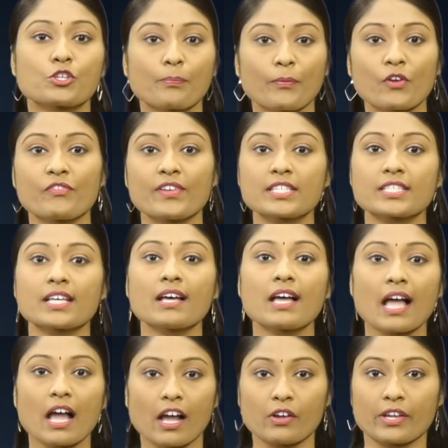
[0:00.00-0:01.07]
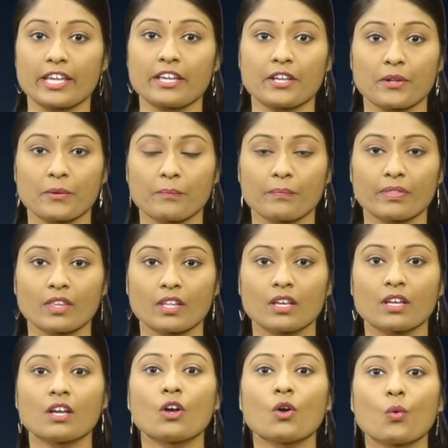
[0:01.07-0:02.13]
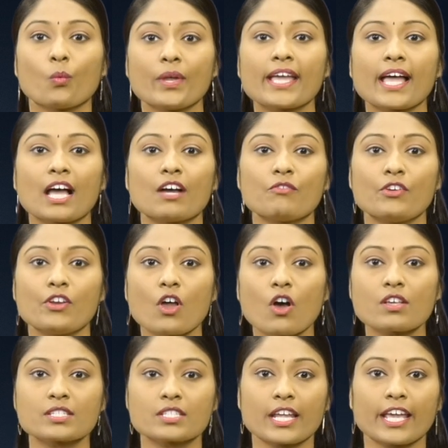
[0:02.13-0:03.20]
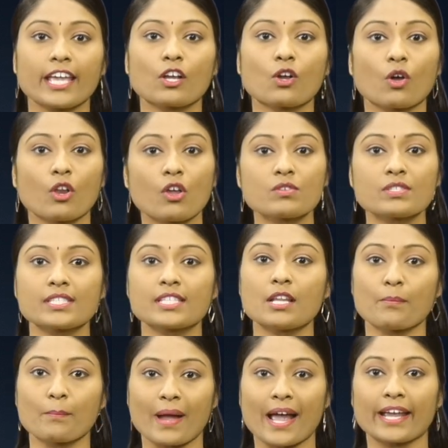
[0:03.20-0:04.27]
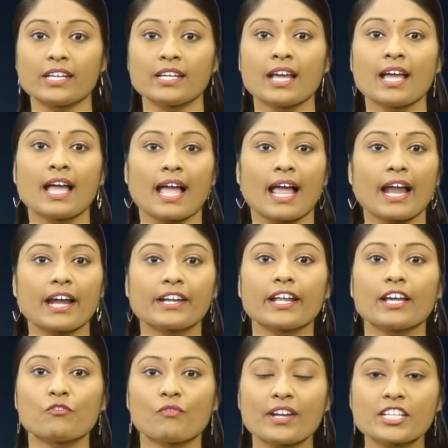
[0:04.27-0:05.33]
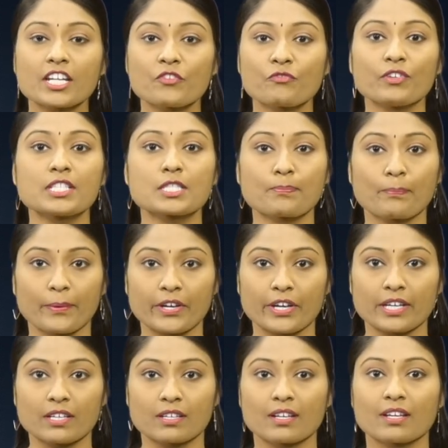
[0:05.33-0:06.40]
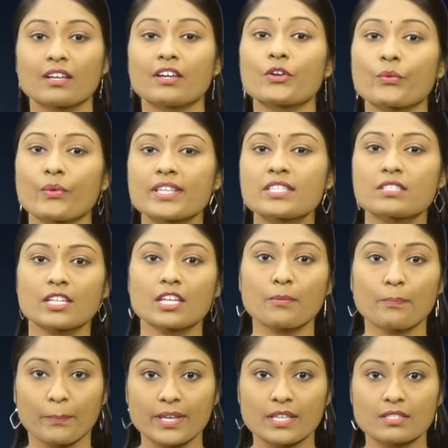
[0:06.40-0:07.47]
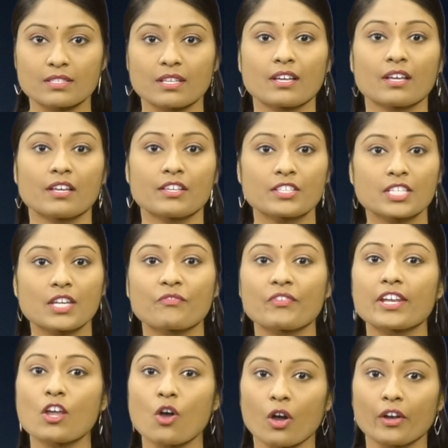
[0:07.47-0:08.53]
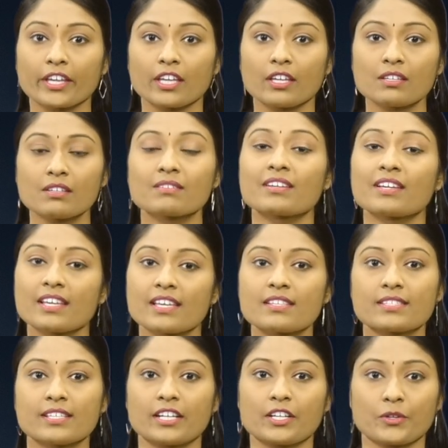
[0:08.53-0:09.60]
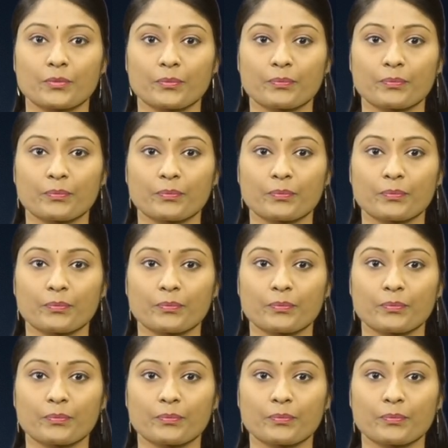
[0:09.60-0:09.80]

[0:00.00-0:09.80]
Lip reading: to Professor Hawking. "We have lost a colossal mind and a wonderful spirit. Rest in peace, Stephen Hawking," he said.